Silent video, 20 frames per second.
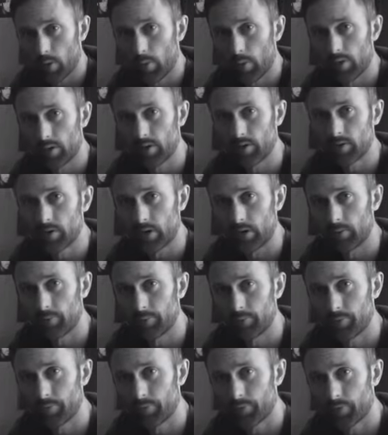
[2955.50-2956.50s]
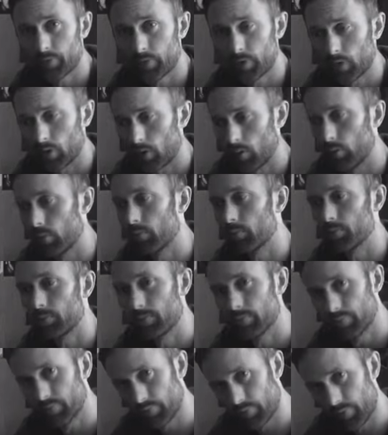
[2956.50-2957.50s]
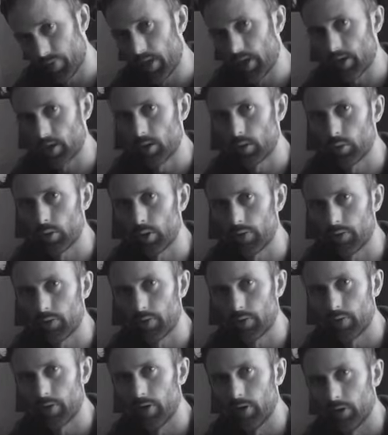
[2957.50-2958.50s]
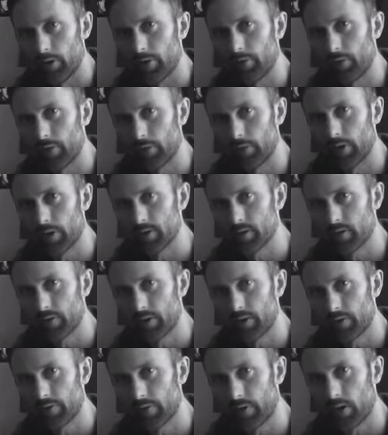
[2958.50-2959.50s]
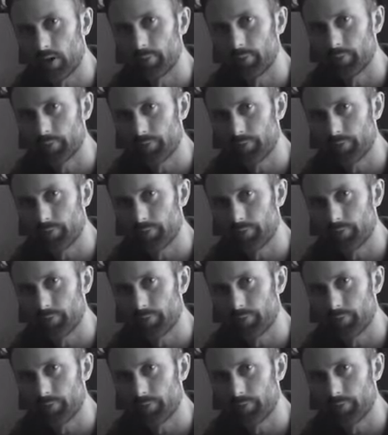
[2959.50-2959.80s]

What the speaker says: I wanted to say. So thank you if you've listened this far.